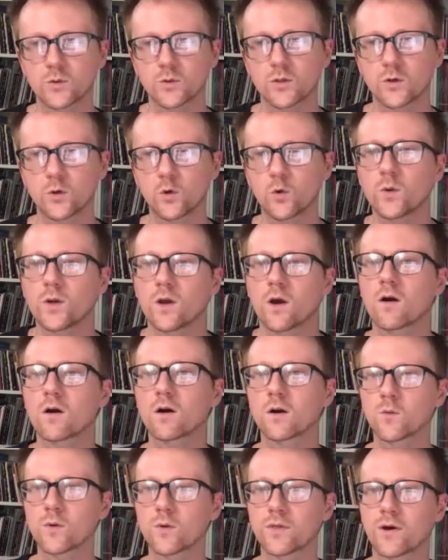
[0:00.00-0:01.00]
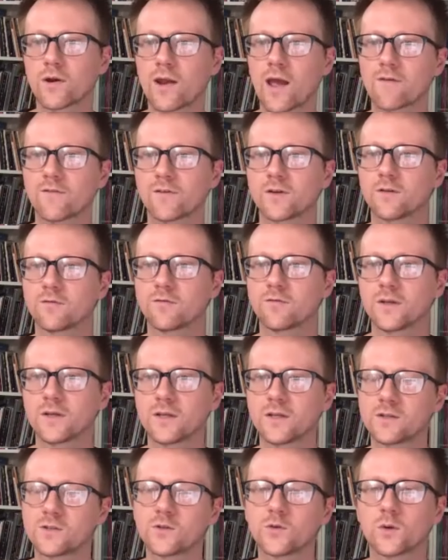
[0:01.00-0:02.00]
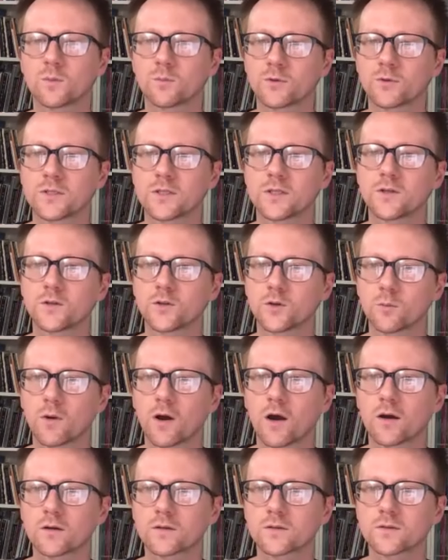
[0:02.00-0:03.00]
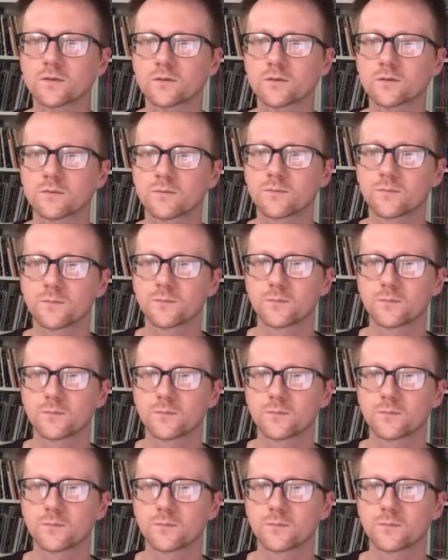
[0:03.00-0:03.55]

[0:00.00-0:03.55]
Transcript: truly who we are without having to fit into a particular box.